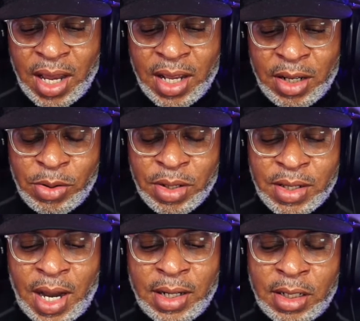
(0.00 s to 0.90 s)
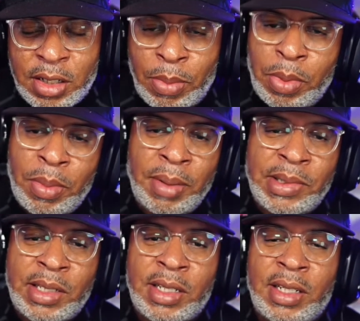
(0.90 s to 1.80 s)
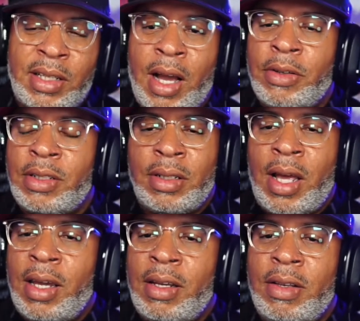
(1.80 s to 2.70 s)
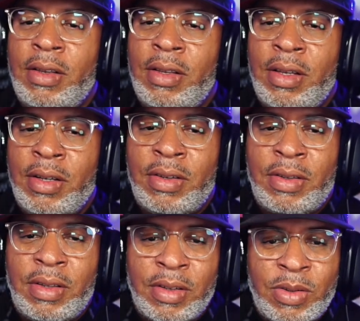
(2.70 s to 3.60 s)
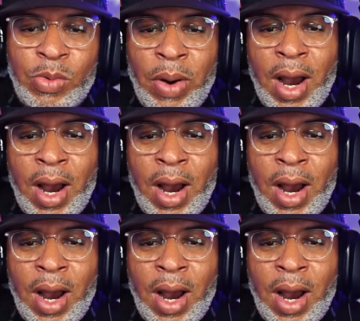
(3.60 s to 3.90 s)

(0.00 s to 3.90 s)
and you decide to jump him up to 6,000. Like this is where